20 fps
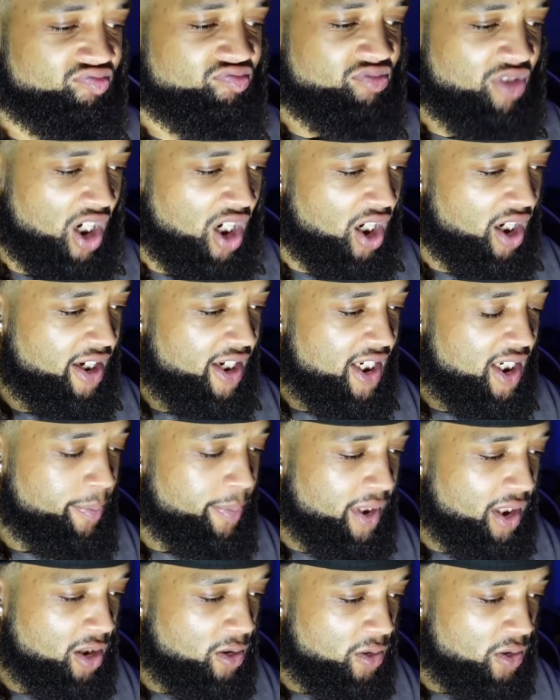mad Nah, this
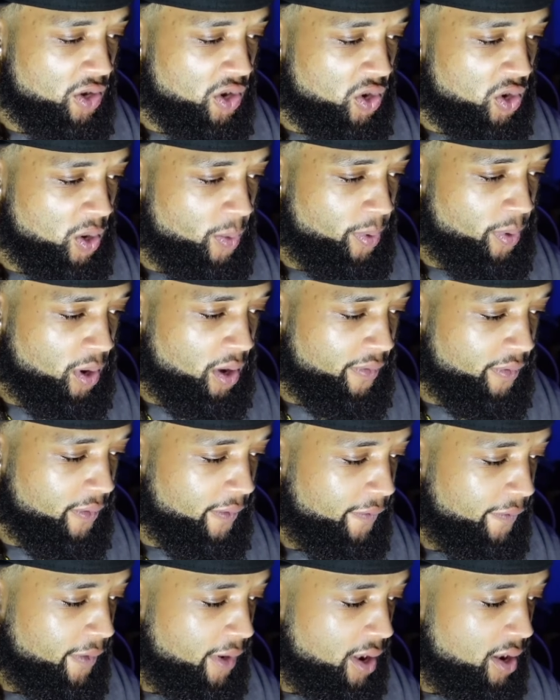be going stupid off
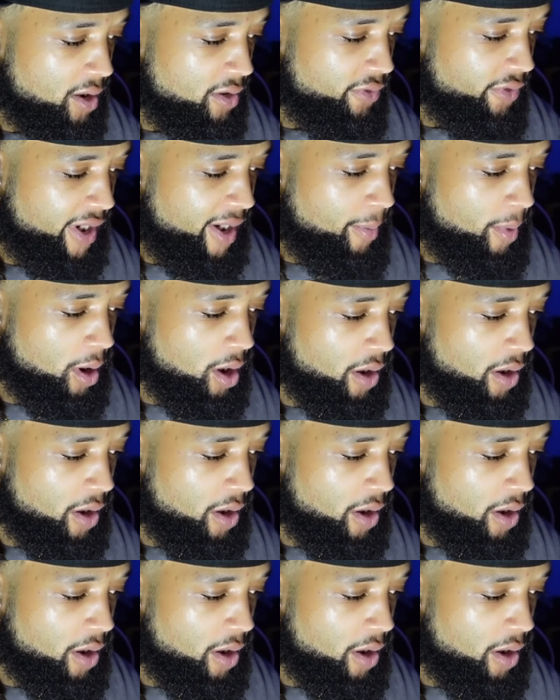the fucking rip.